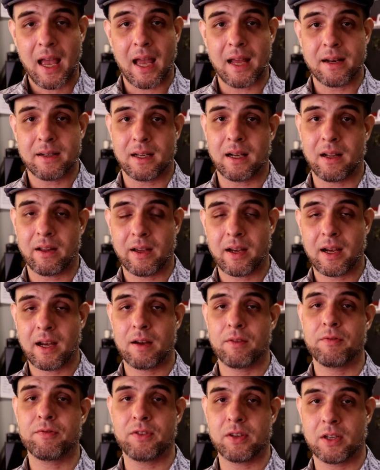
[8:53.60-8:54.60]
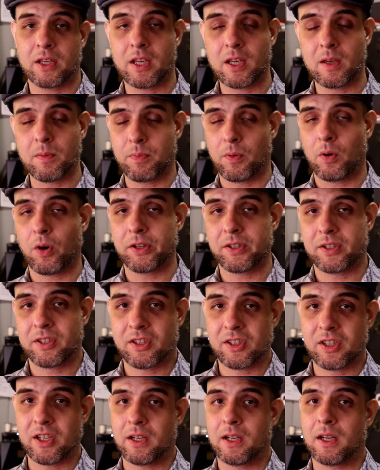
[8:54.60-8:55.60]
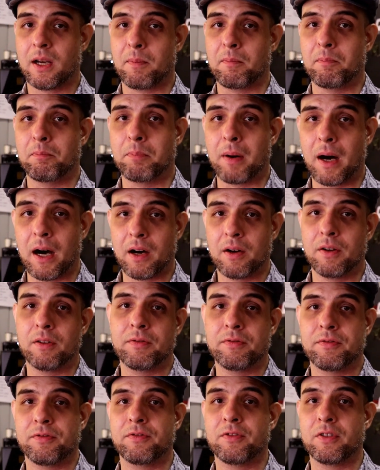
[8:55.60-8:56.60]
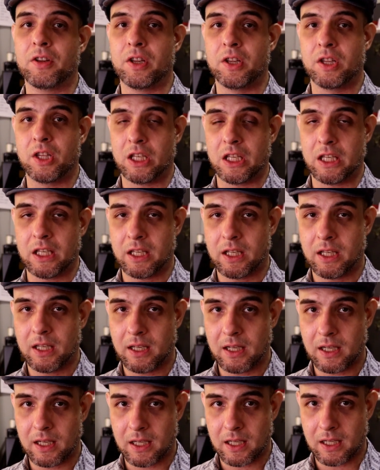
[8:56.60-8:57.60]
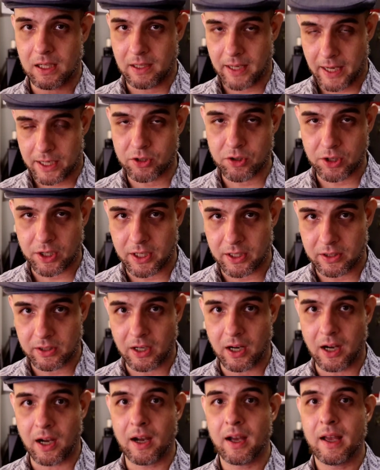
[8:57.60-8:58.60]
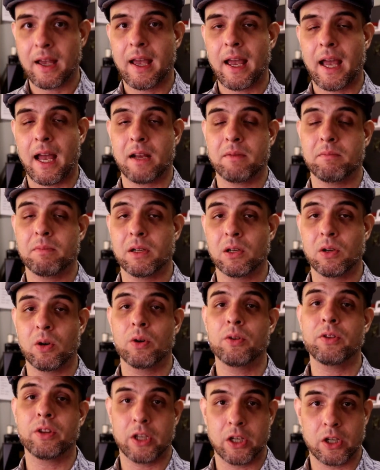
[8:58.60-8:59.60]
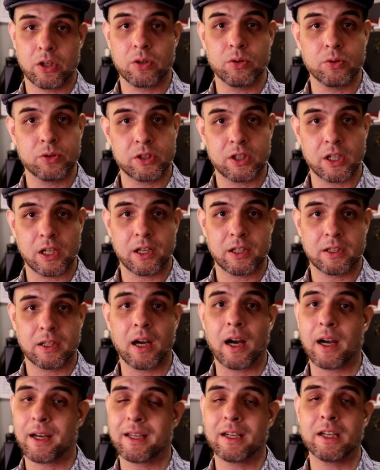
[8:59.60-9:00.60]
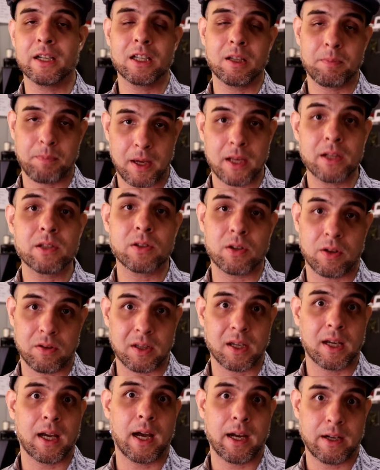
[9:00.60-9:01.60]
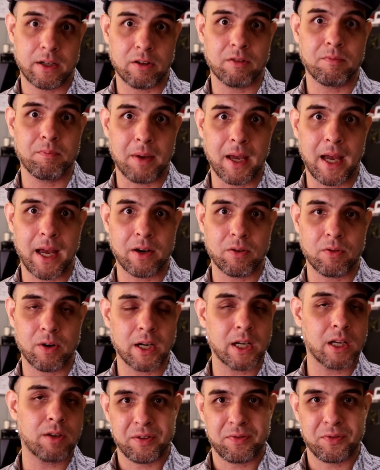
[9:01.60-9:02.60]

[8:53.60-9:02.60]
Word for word: and I'll have the keyboard sit above the electric guitar and below the acoustic guitar. Again, it depends on the kind of band, right?